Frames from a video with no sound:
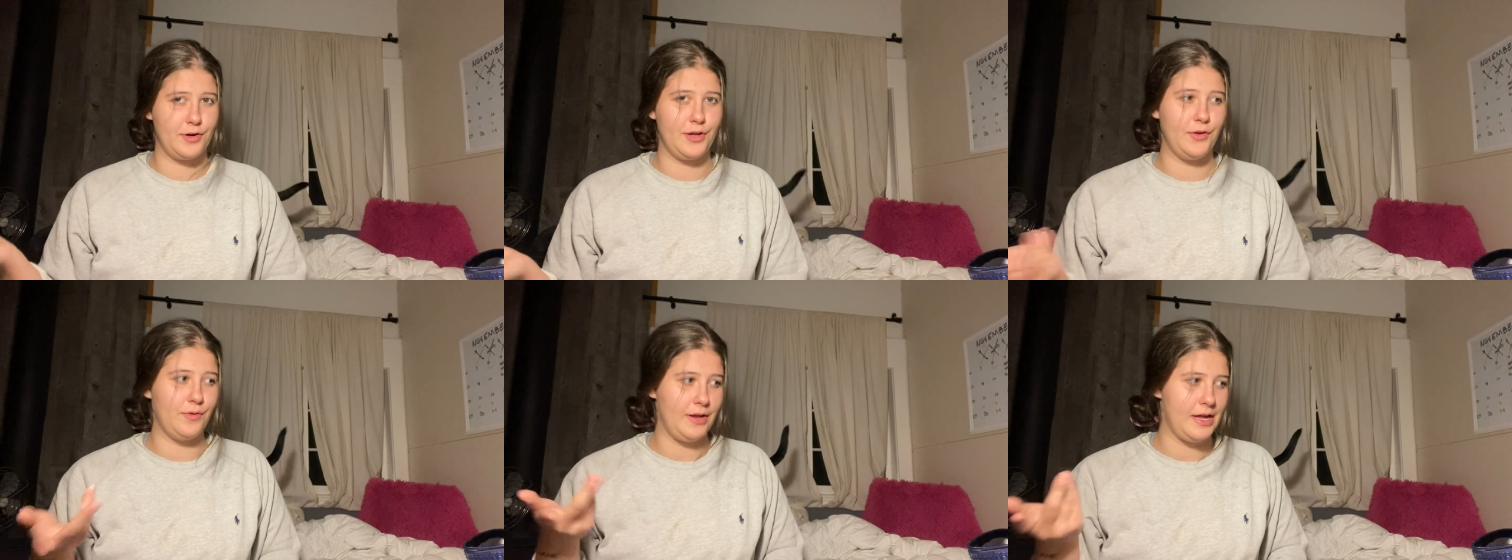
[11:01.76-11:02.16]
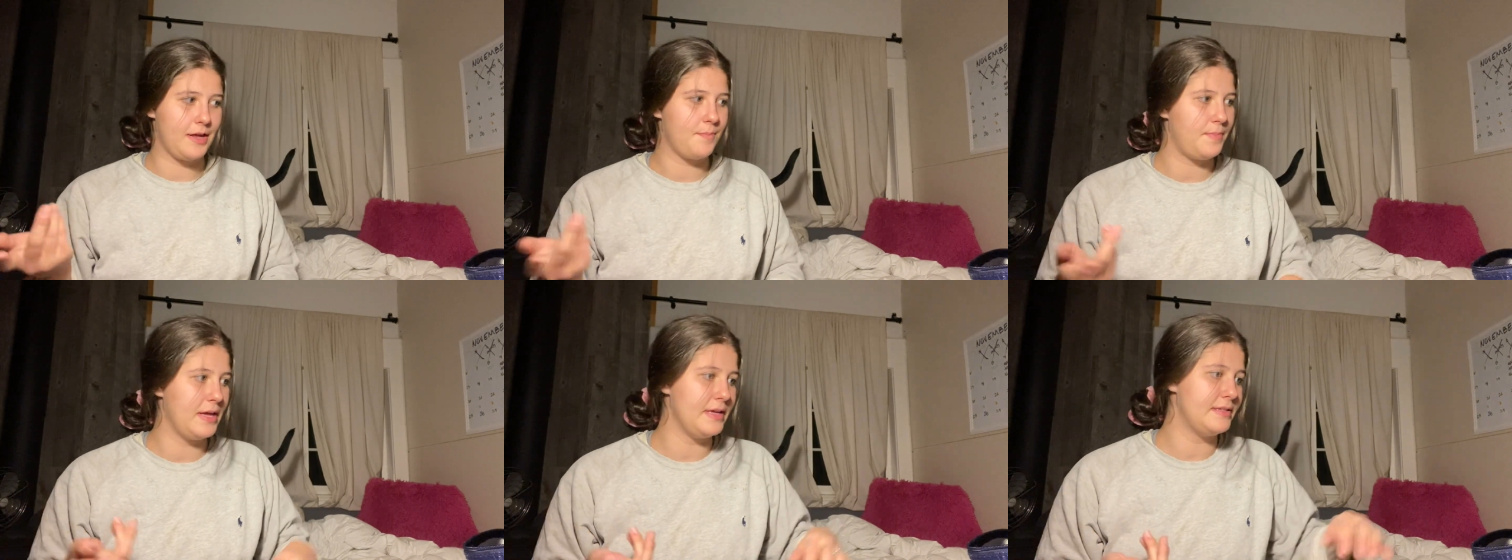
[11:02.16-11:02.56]

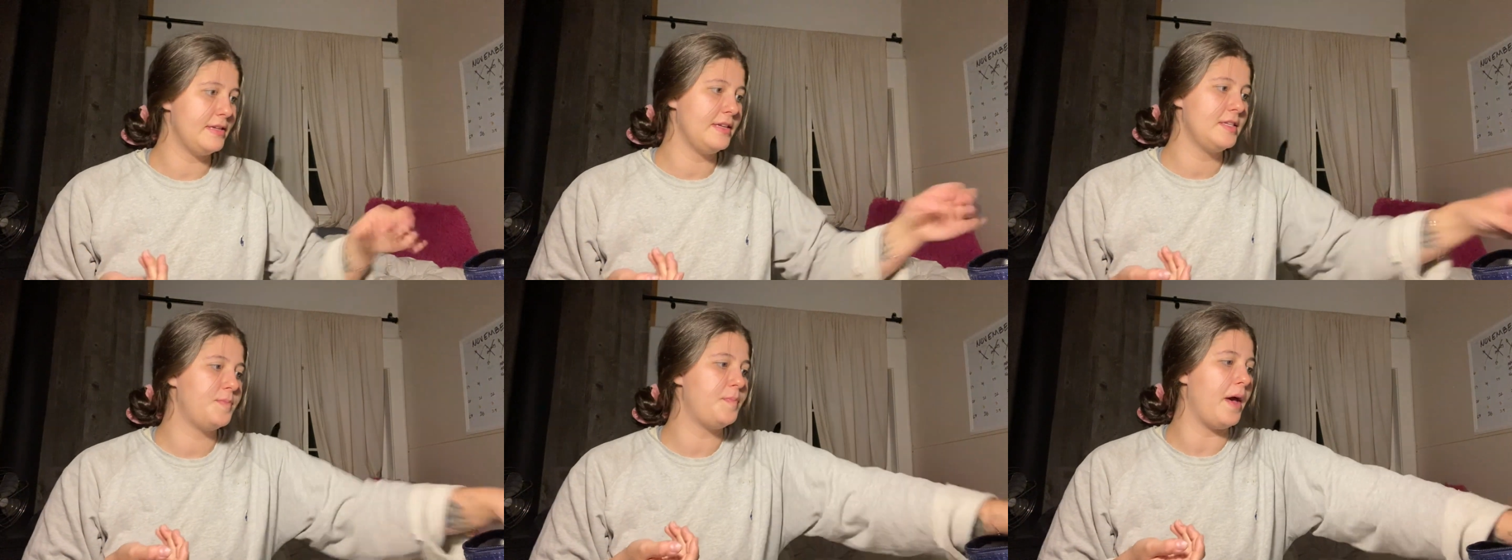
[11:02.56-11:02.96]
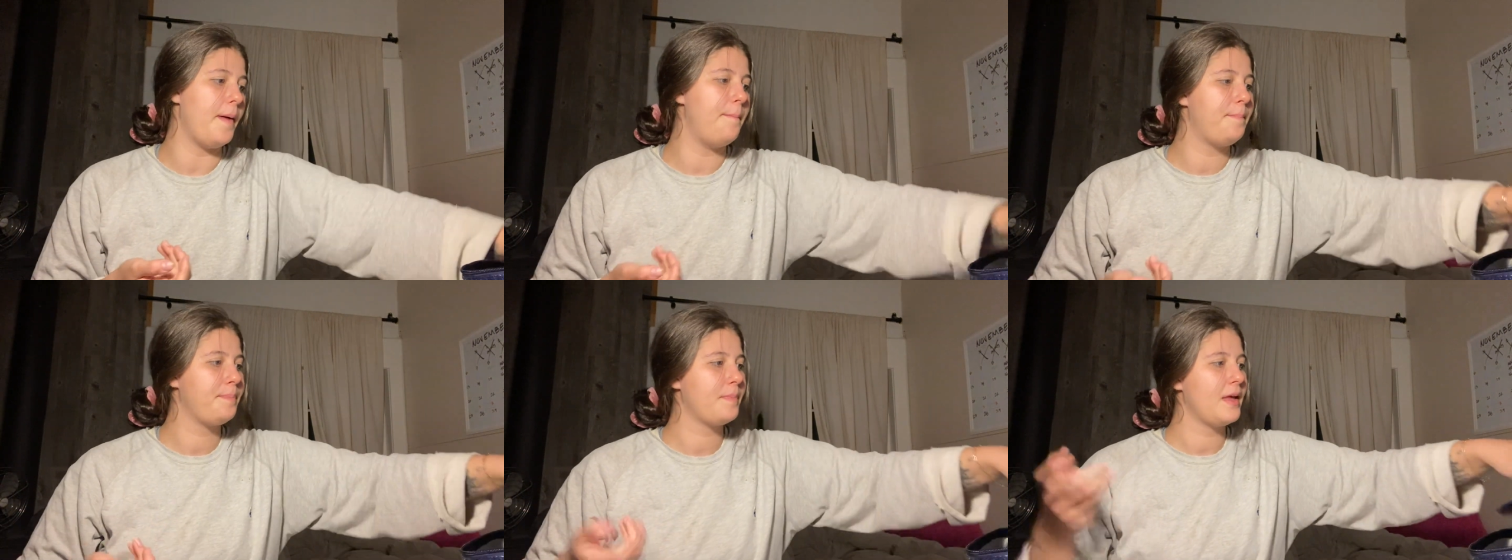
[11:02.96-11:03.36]
unique pieces, but
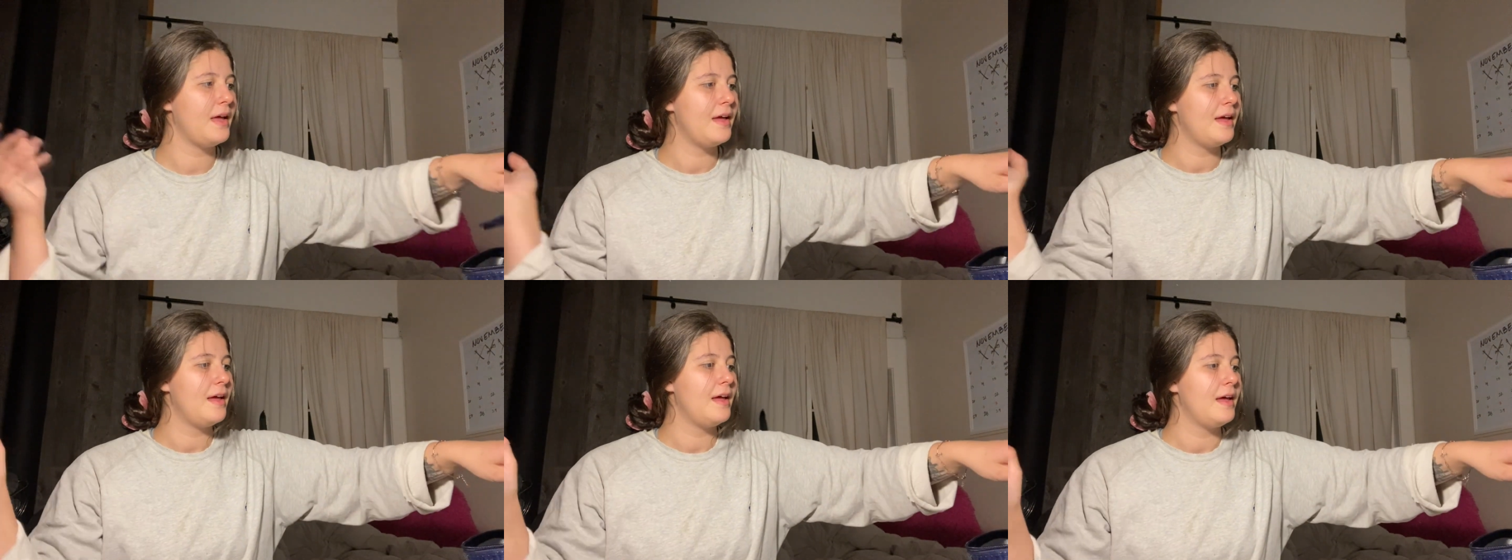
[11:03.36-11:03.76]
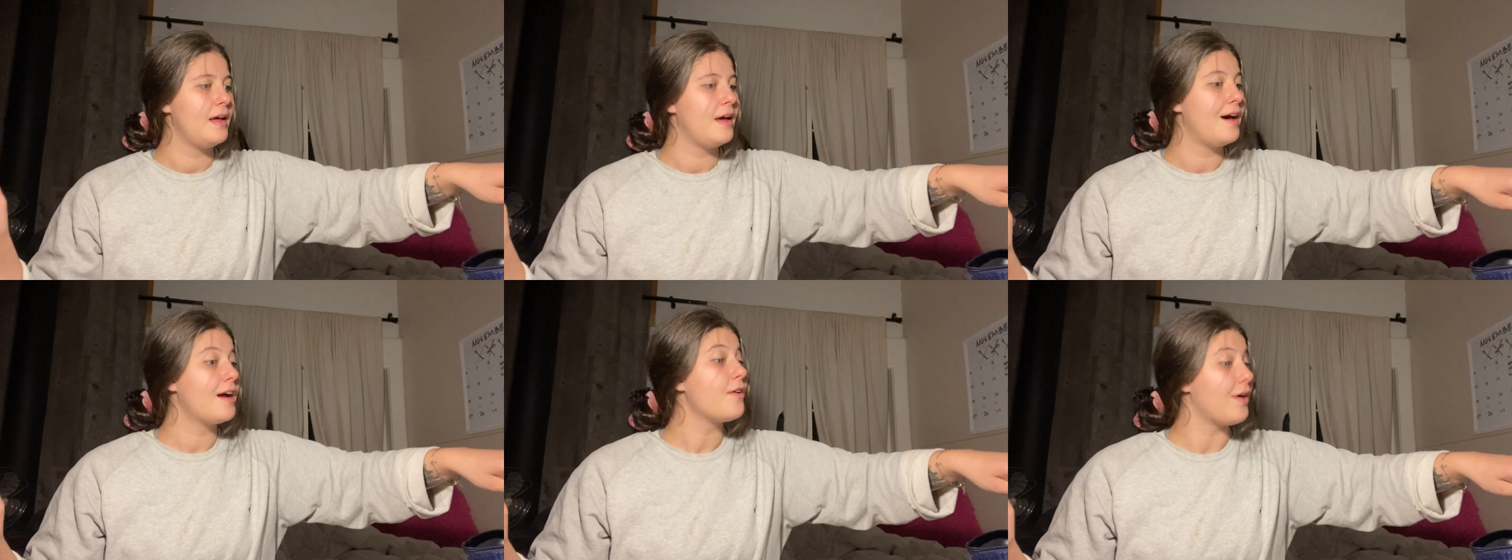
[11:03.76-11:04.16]

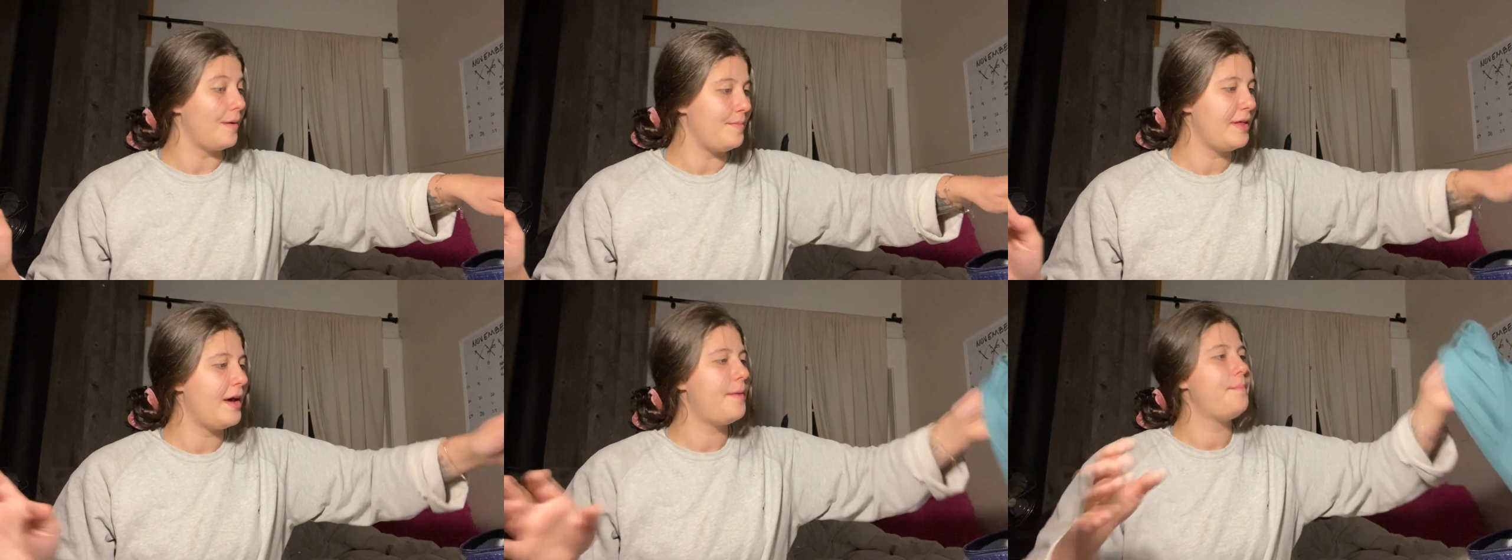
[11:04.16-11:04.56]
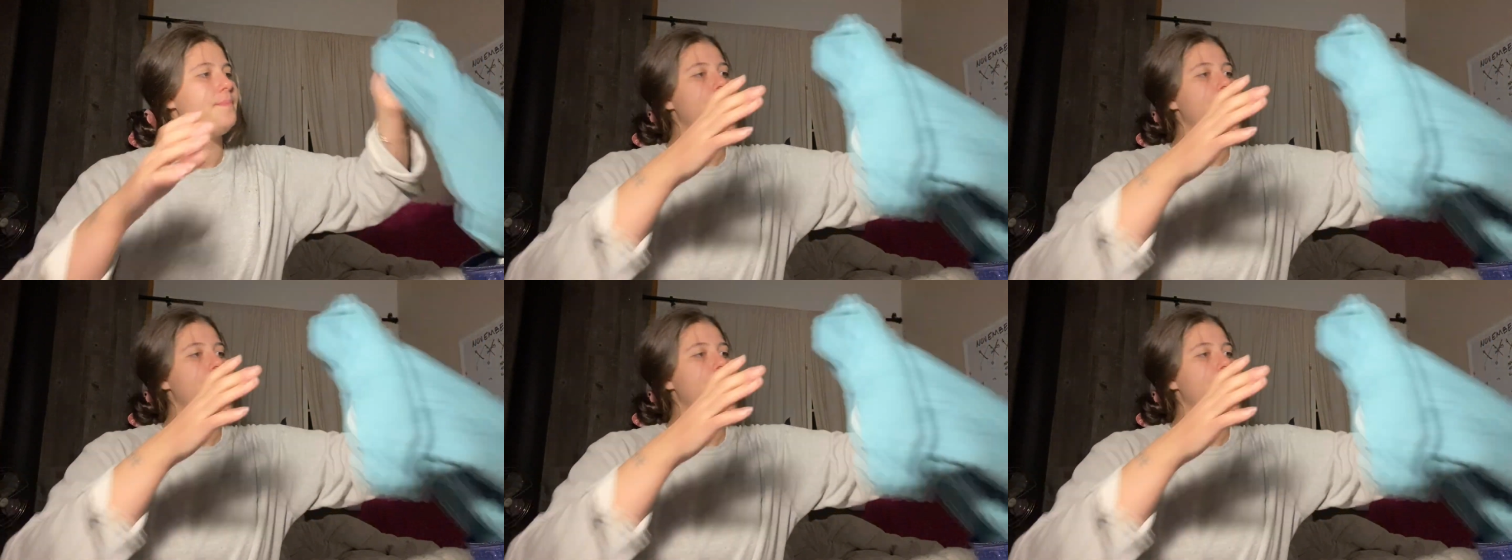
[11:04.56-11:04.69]
grab that.